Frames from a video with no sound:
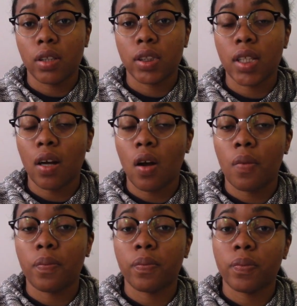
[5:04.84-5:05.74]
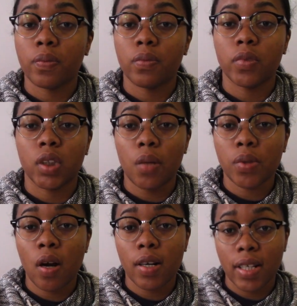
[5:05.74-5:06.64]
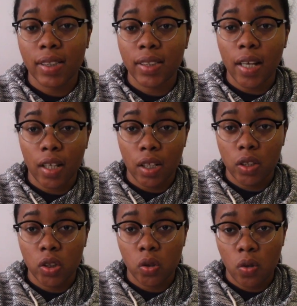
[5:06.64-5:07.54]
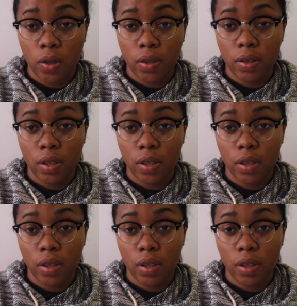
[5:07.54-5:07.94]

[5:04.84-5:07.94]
so um James Harden is second in scoring